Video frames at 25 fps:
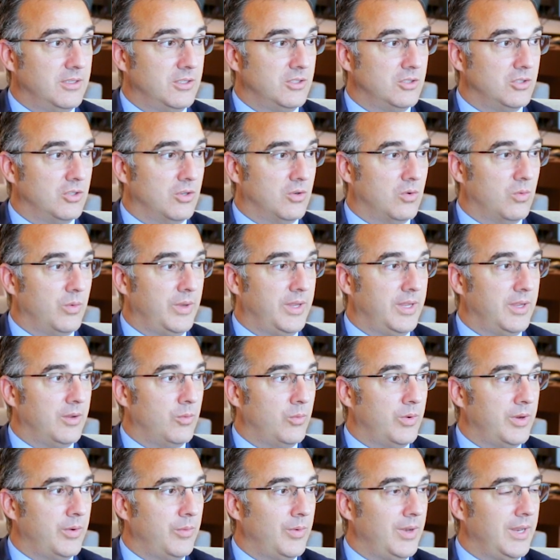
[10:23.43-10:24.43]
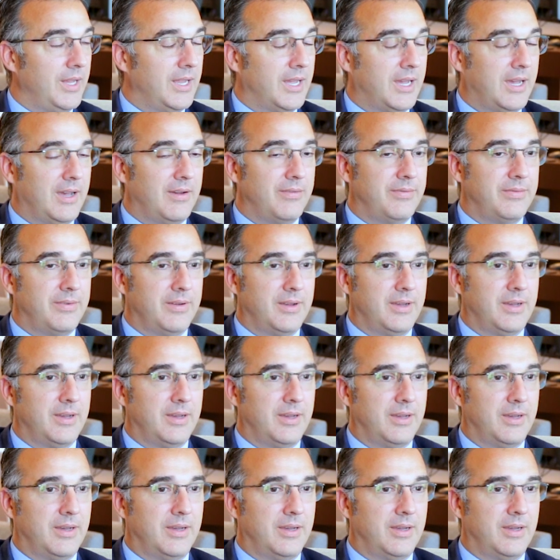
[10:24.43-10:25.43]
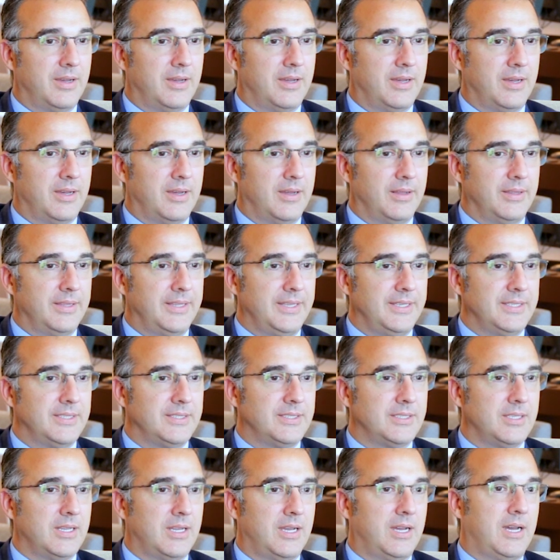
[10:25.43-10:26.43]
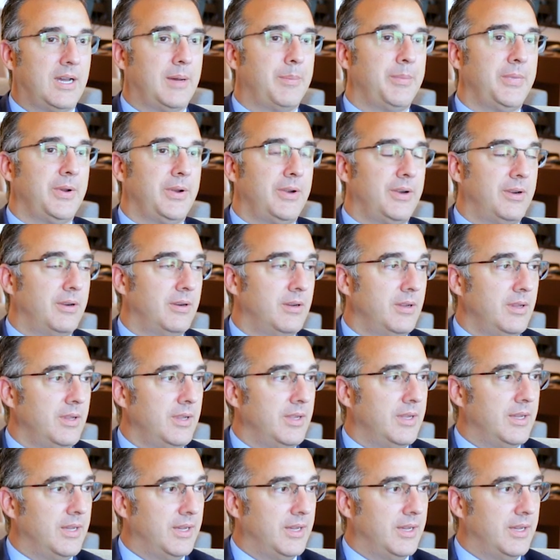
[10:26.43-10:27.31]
So we really have these upper